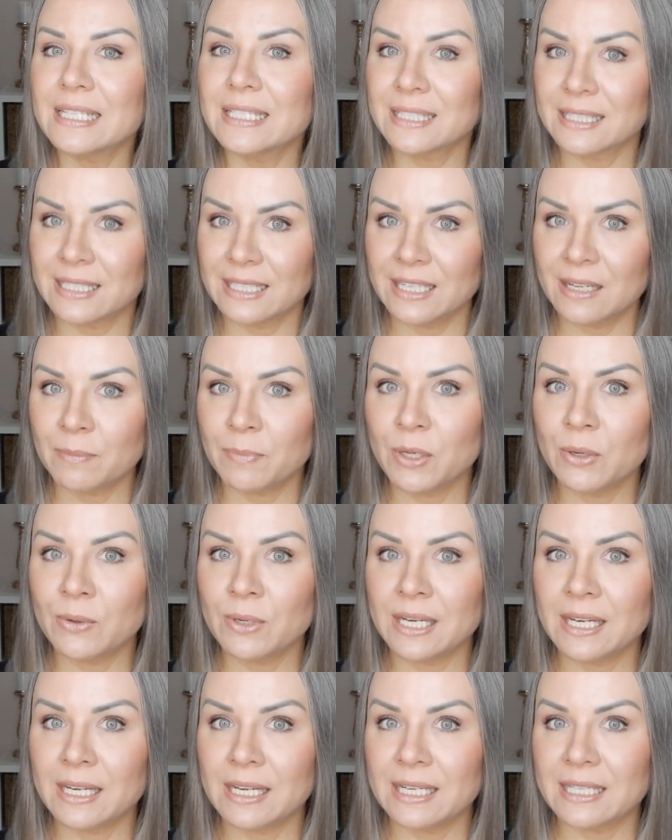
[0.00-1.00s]
City
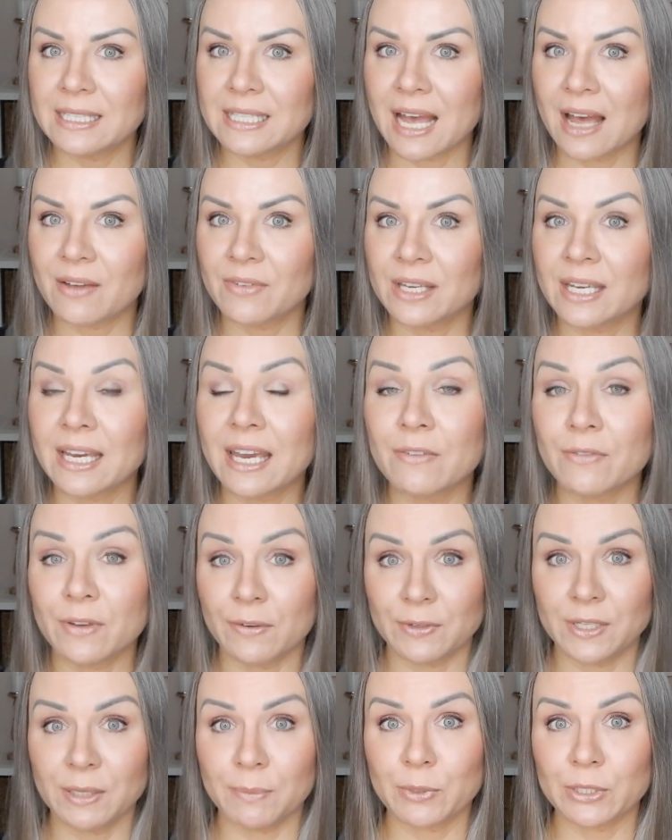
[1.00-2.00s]
Beauty is having a
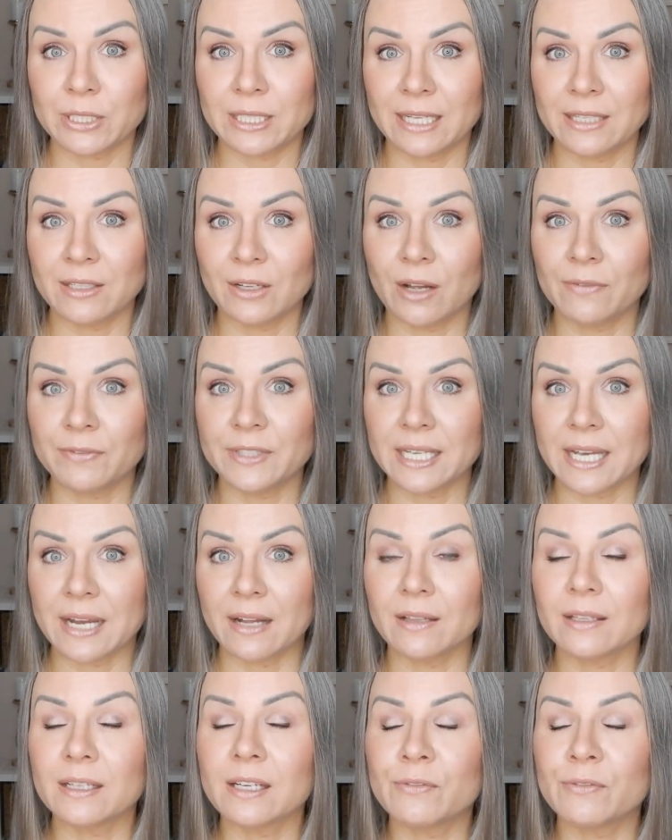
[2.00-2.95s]
50% off sale.